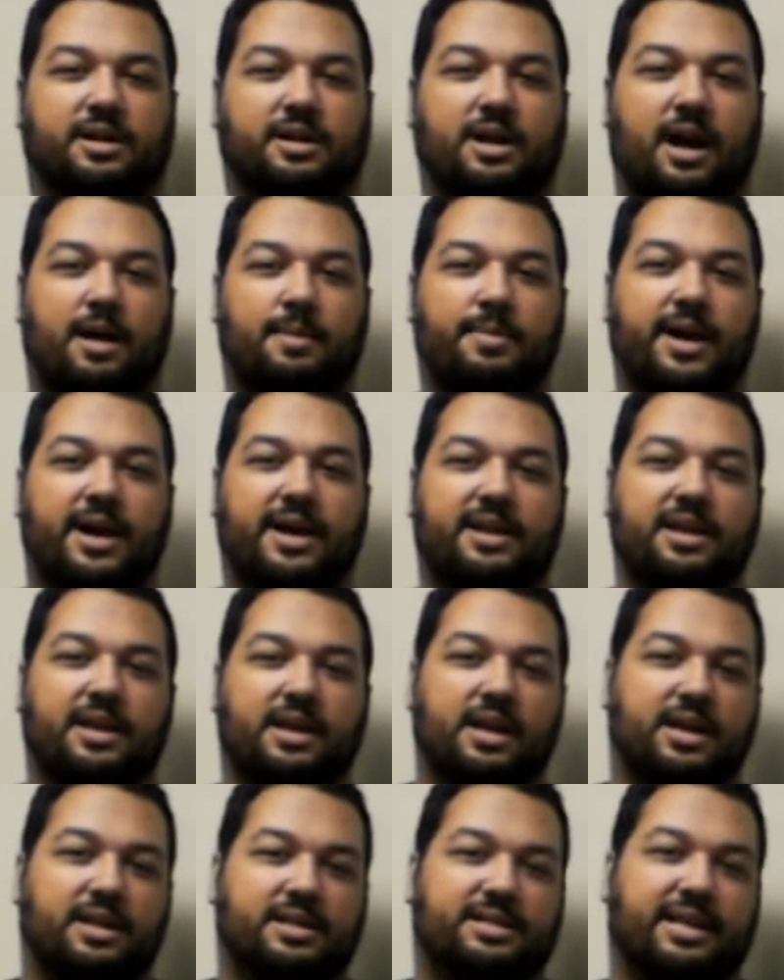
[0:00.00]
Combat.
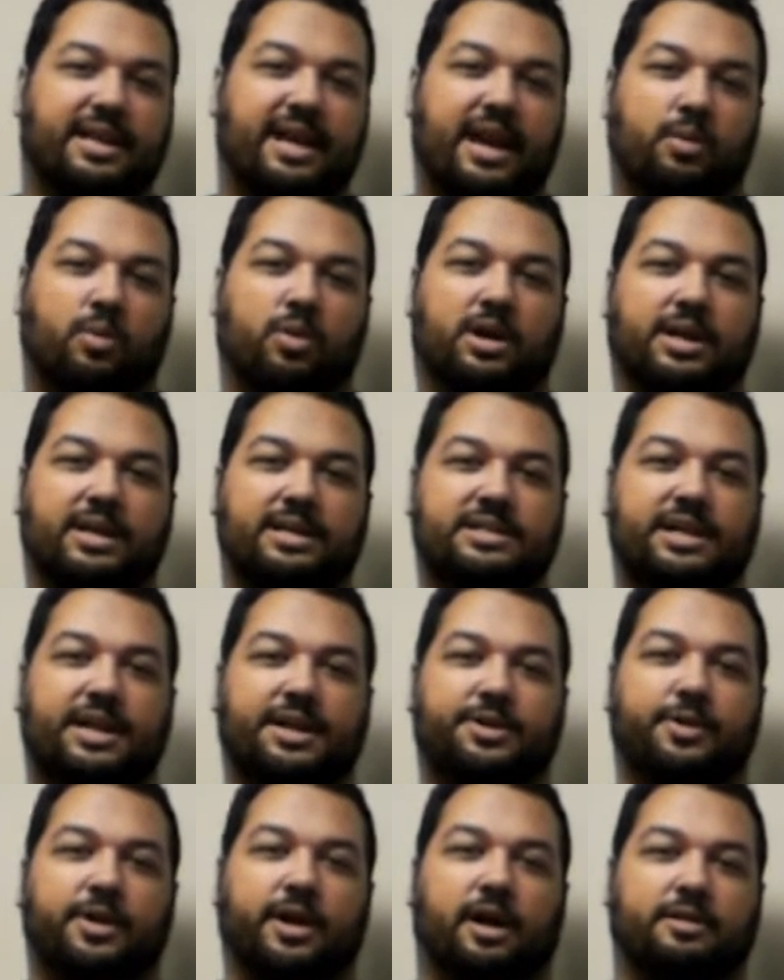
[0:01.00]
Today we're
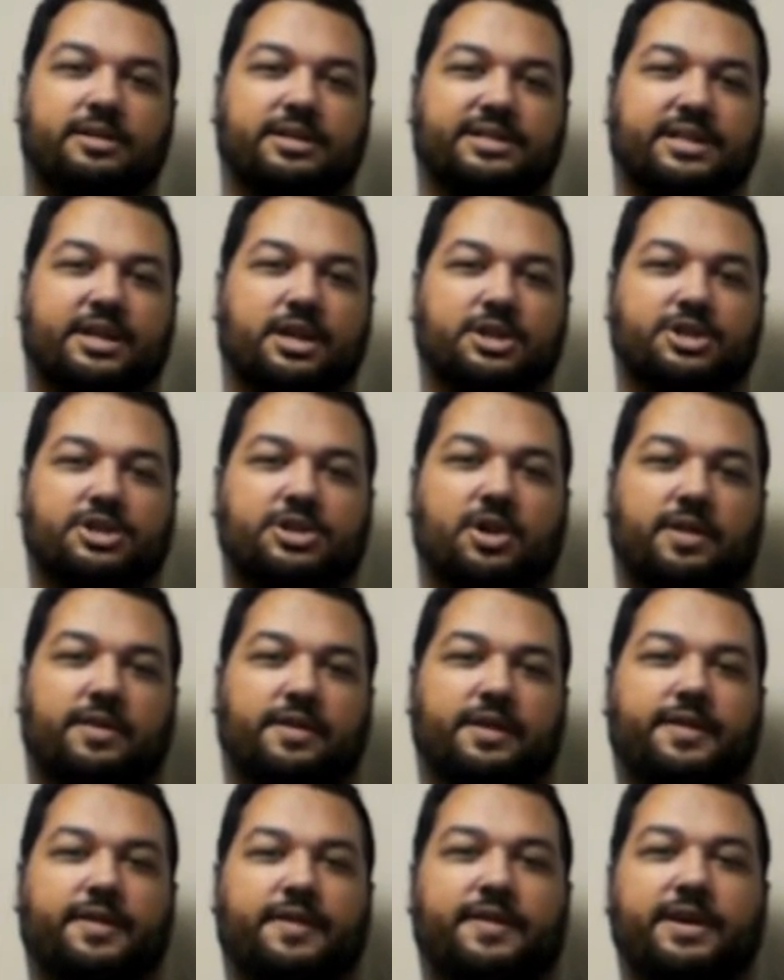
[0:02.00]
continuing our discussion on
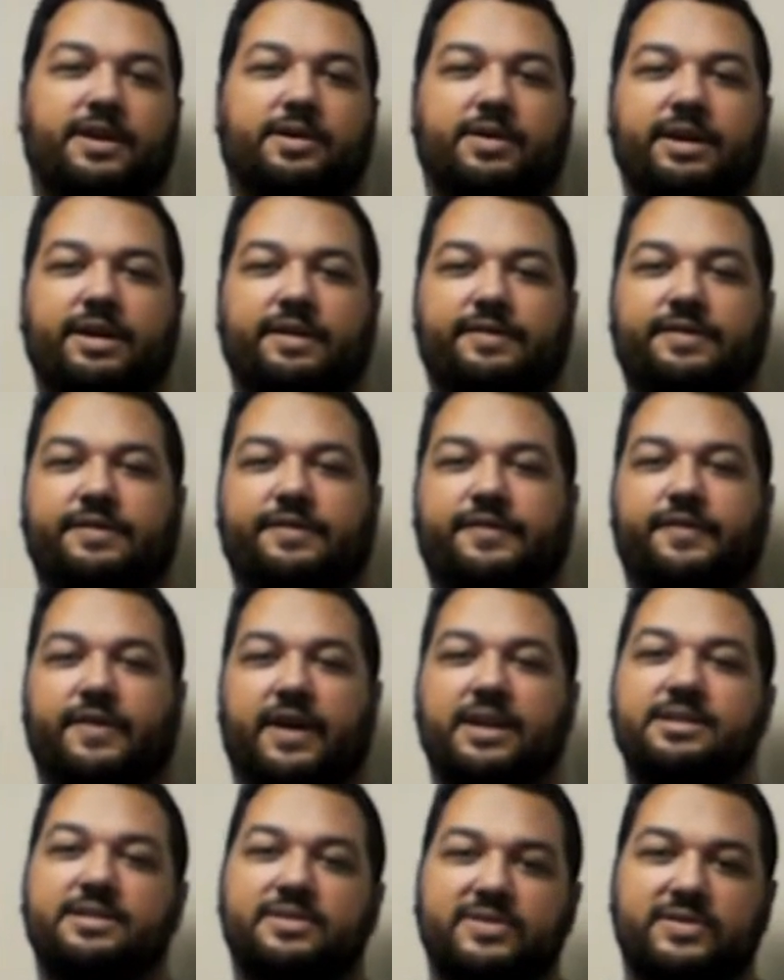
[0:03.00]
the theory of
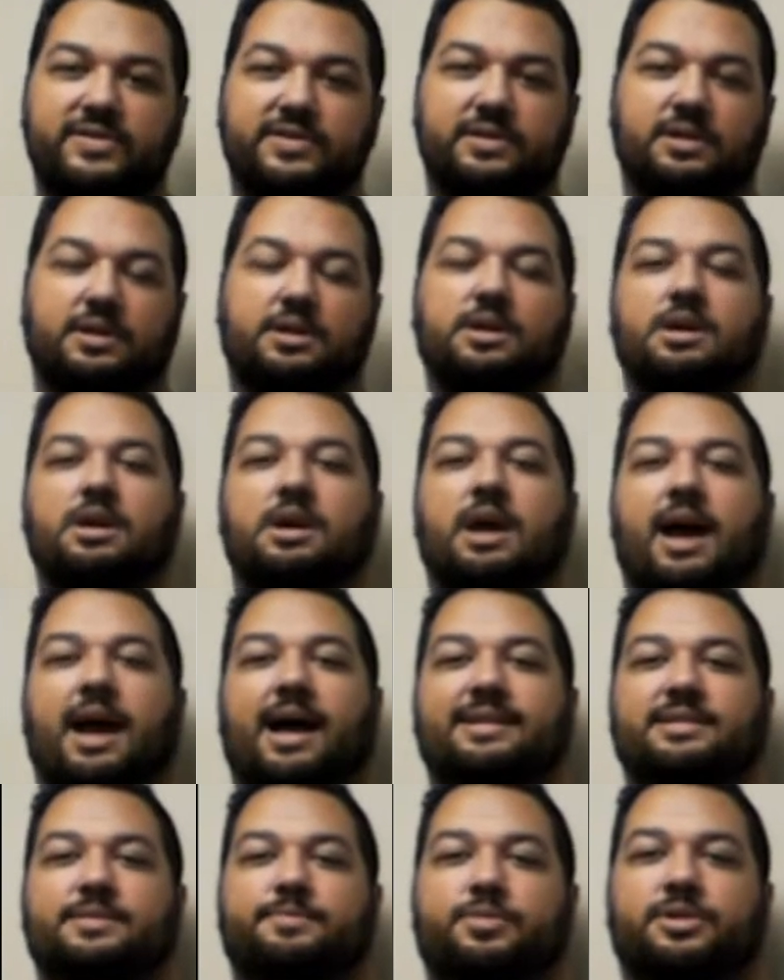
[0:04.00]
defense
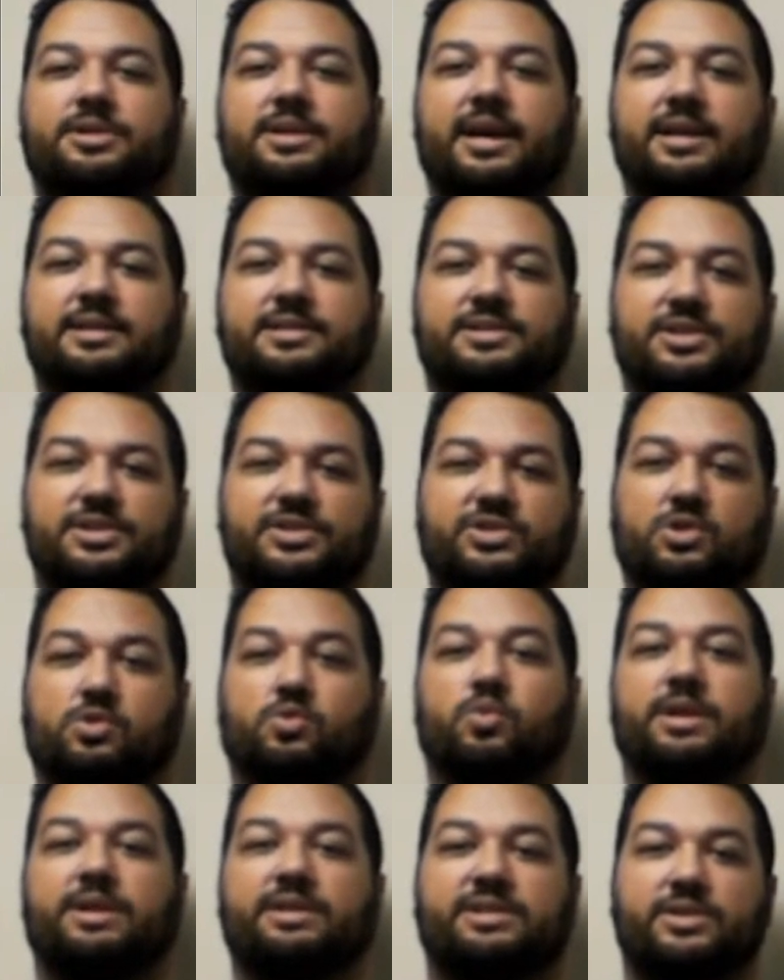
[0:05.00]
as it pertains to
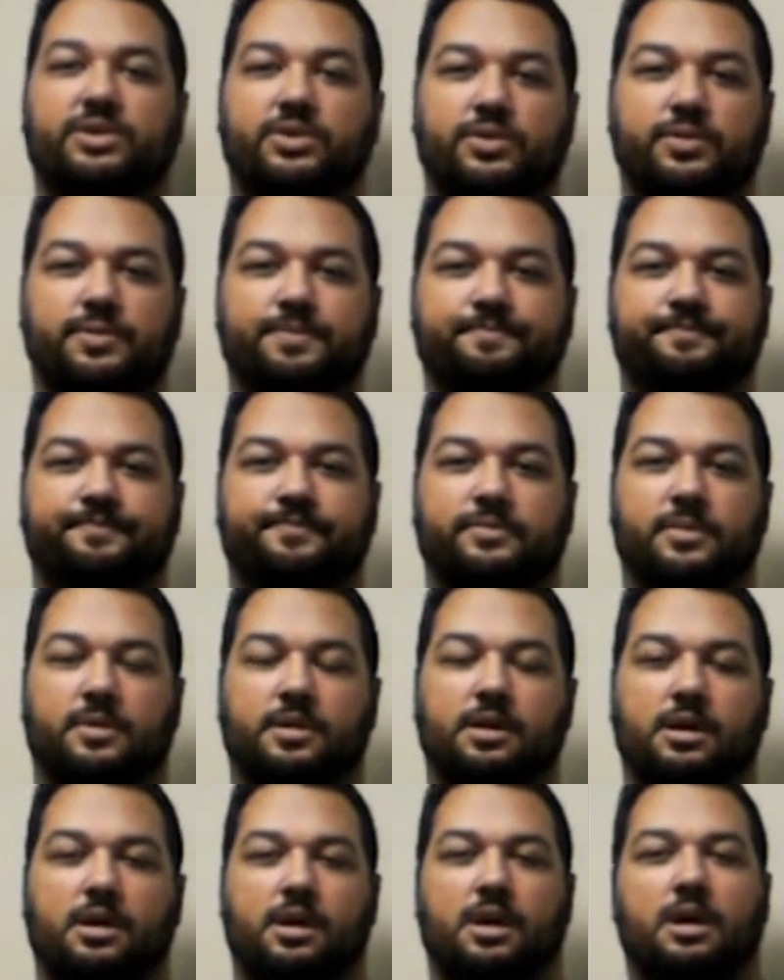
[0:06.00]
Soresu.
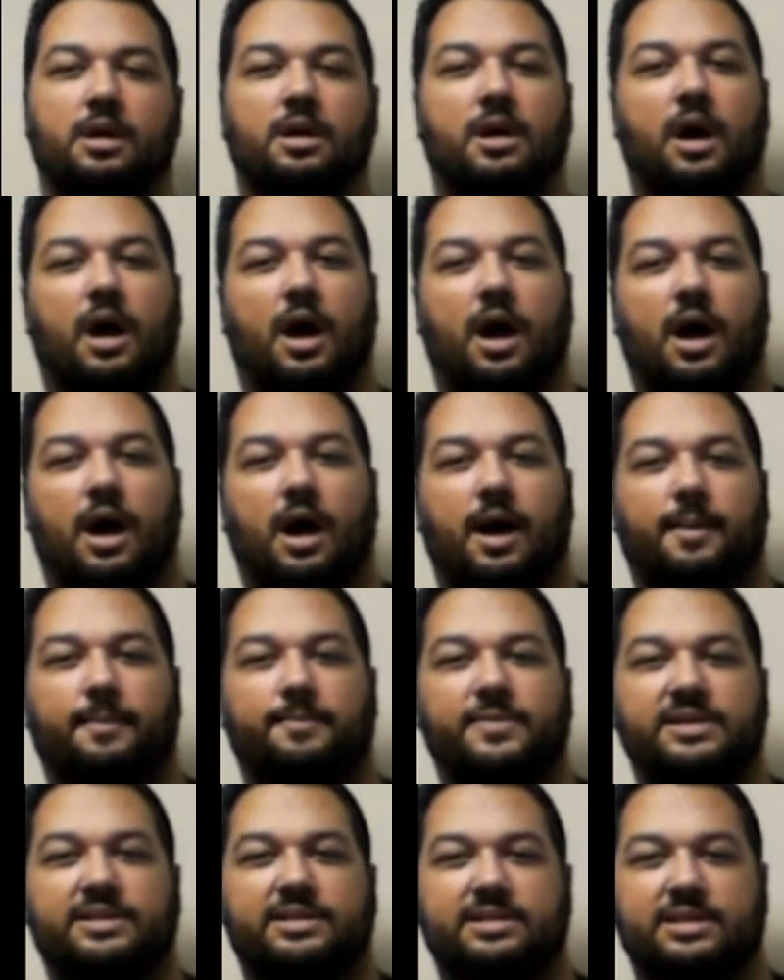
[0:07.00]

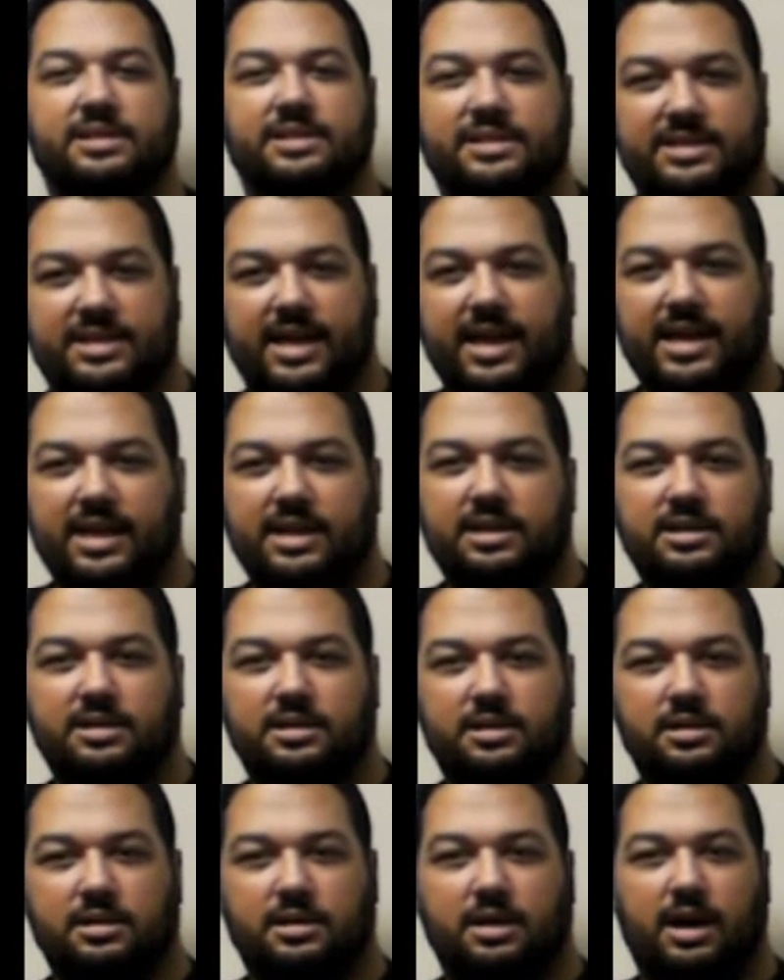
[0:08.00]
This is the second
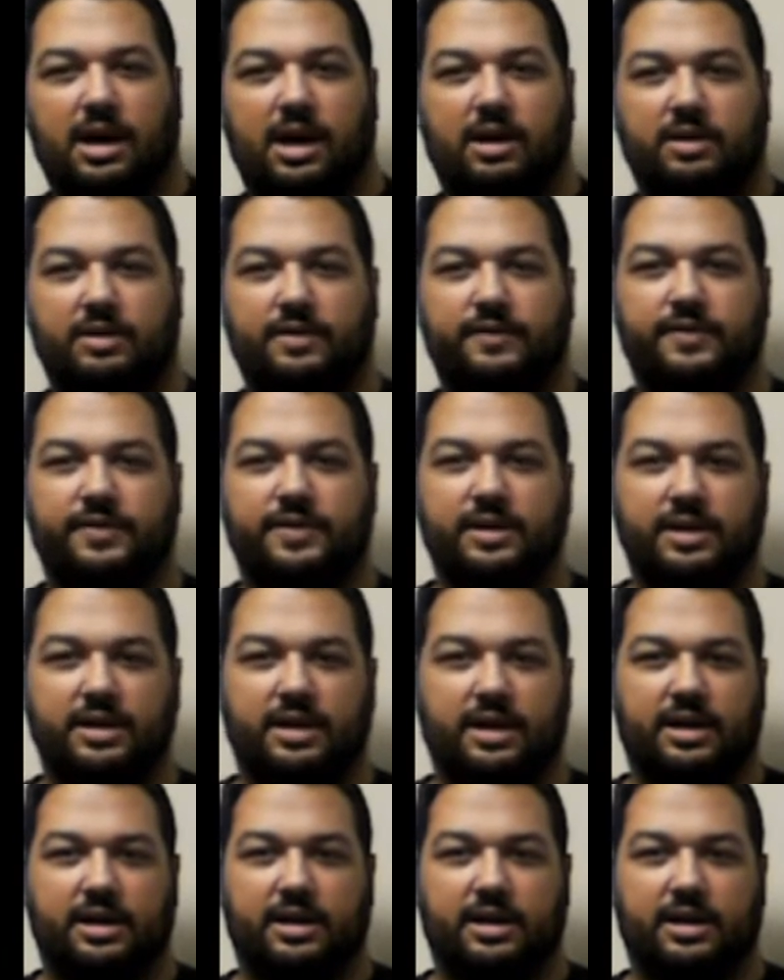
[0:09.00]
out of the